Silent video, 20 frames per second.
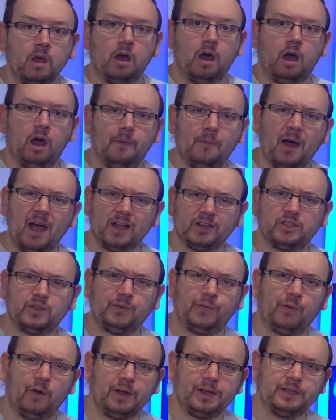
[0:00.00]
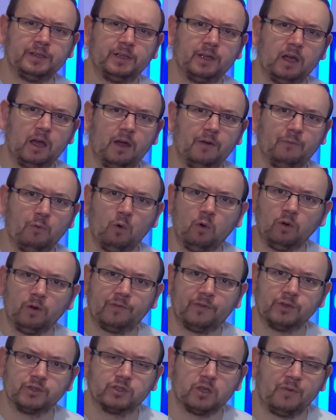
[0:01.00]
I actually find of all
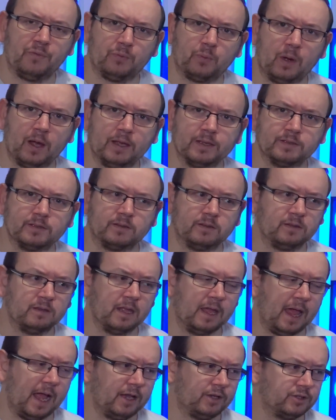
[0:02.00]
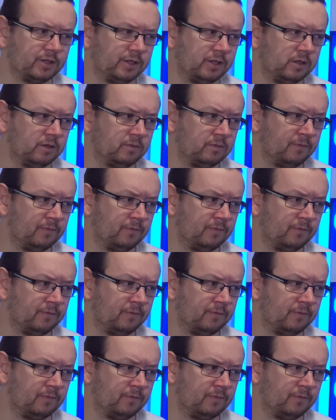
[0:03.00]
of the softwares that actually,